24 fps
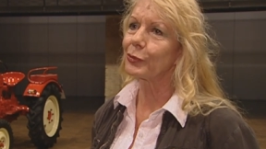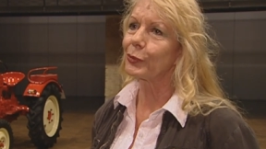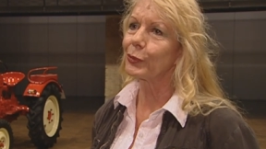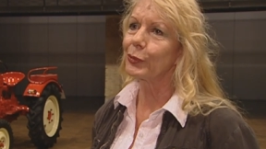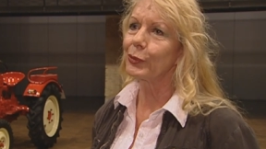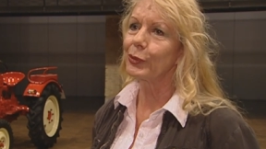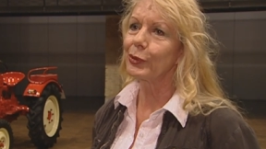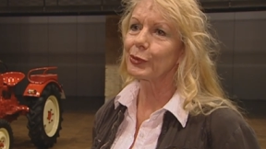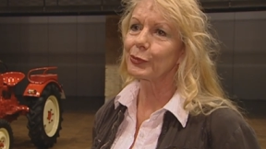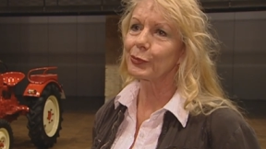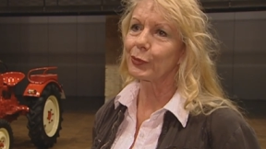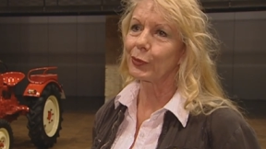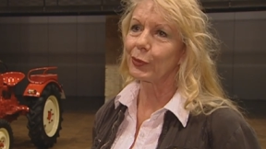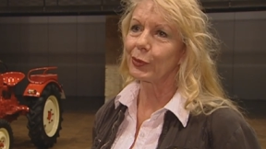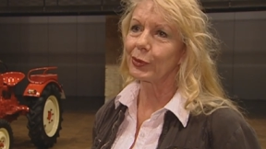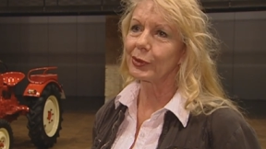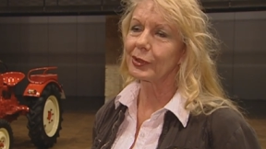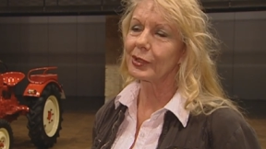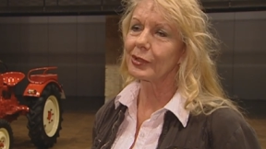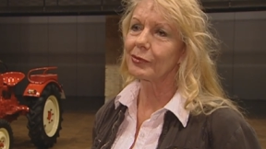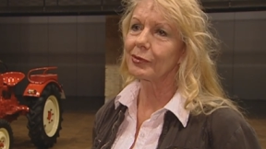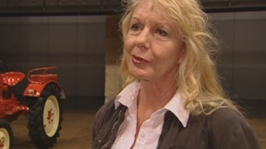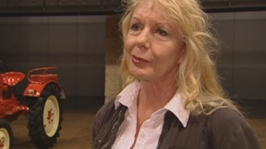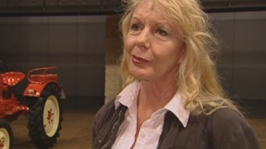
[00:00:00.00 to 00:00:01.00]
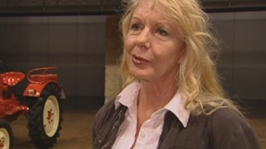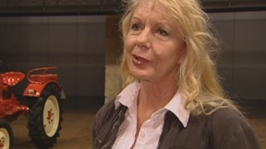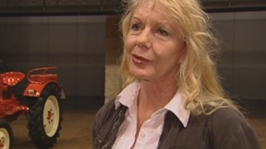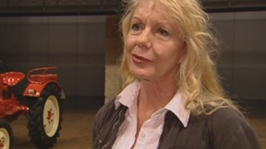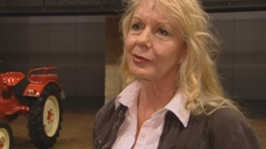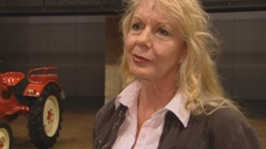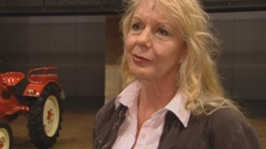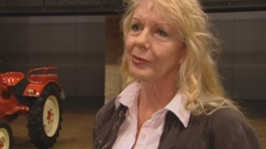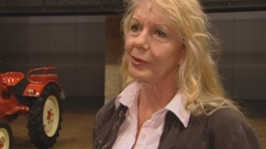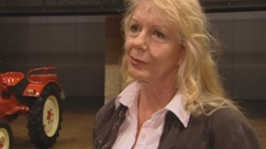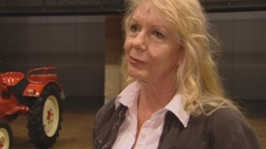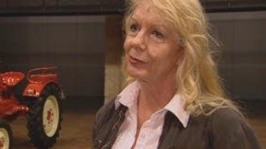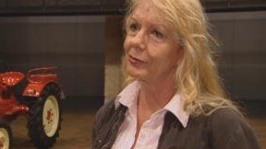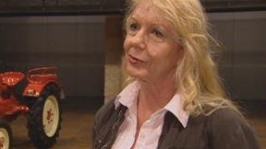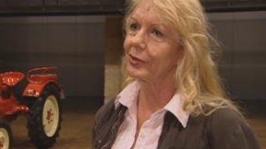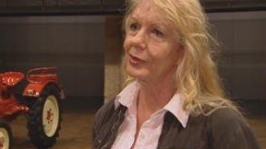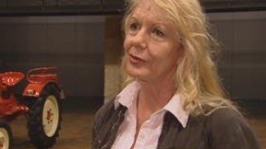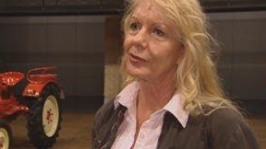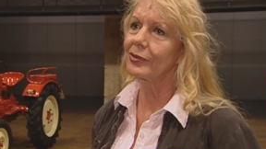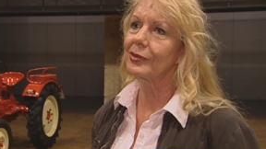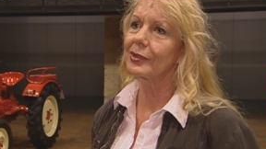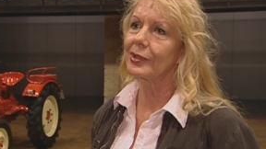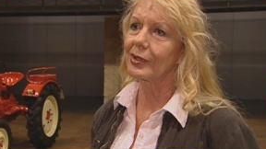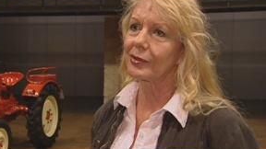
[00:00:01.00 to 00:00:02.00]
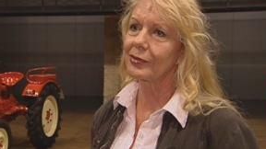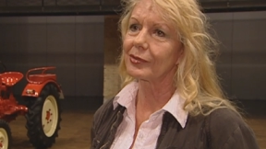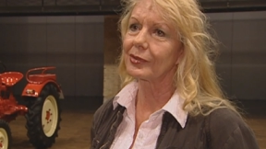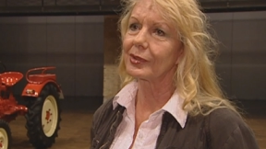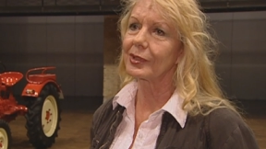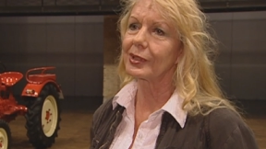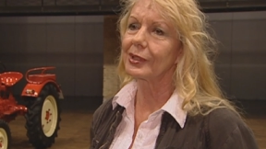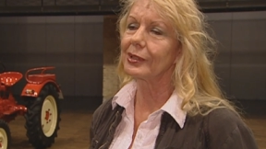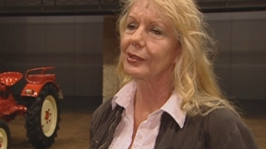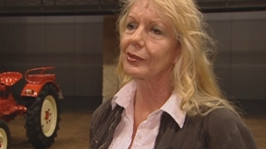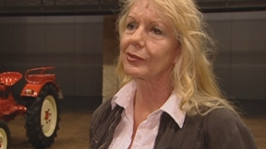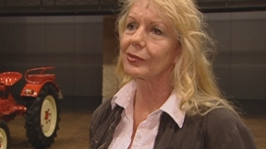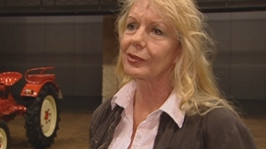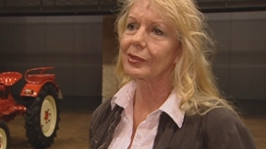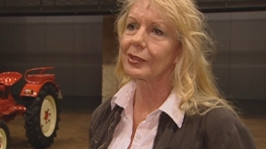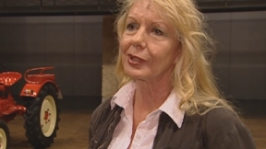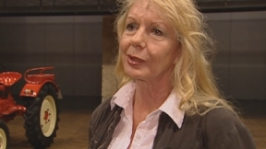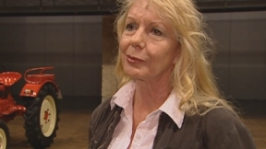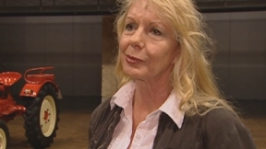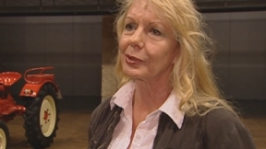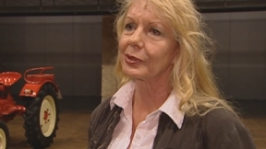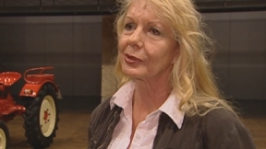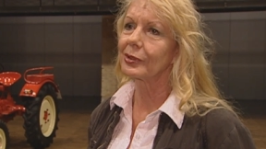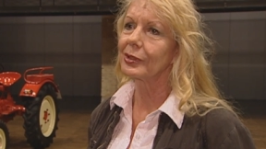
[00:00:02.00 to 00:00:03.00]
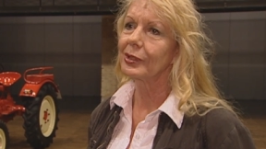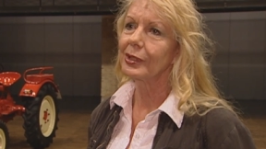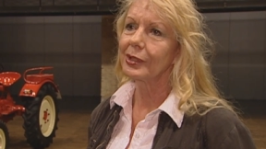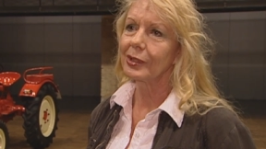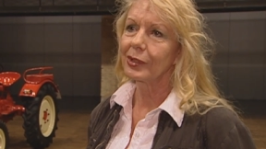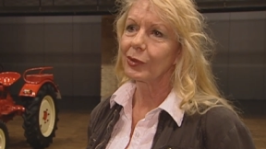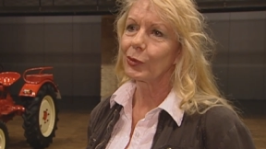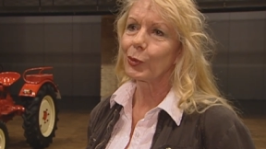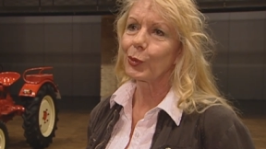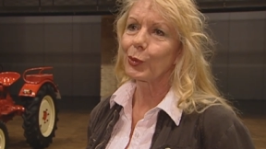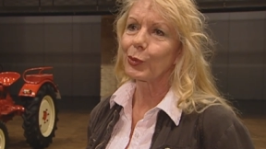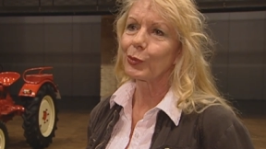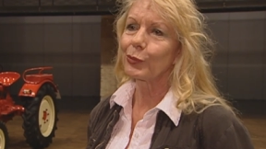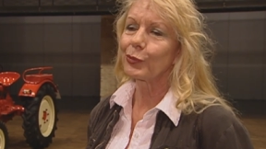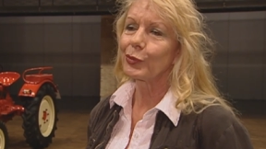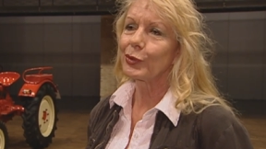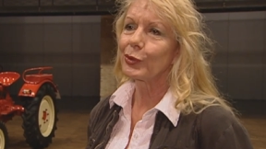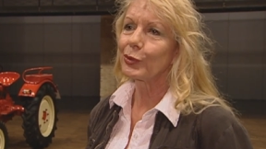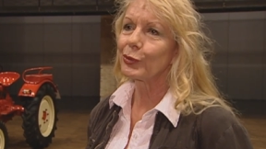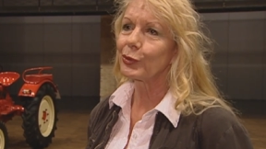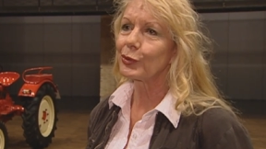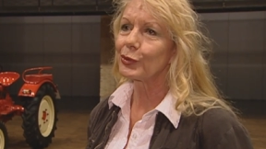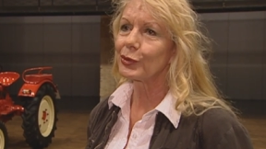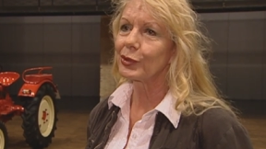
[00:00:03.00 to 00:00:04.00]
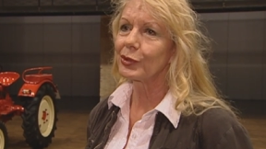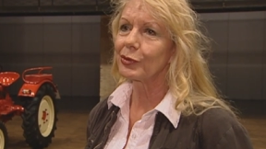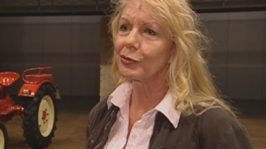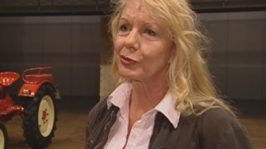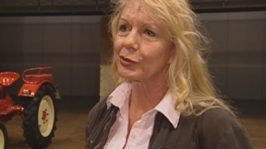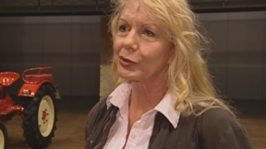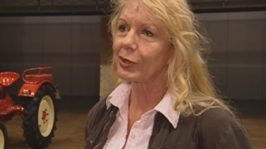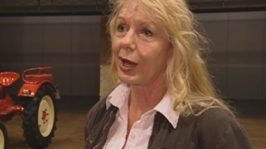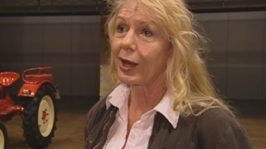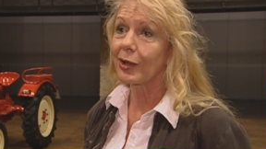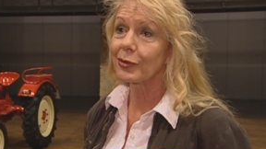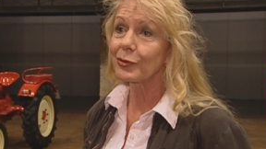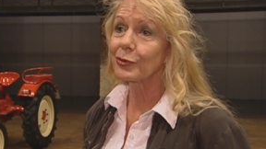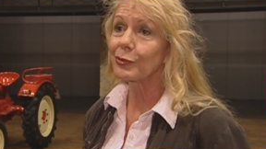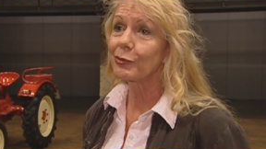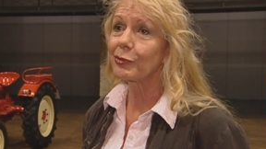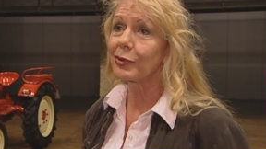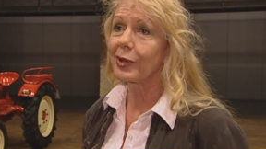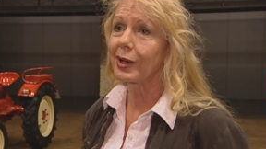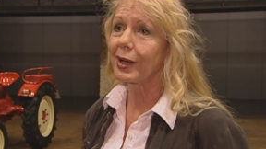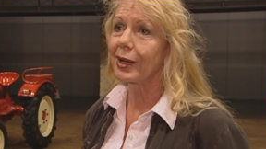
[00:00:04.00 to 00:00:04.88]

People are incredibly happy and, and friendly when they see one.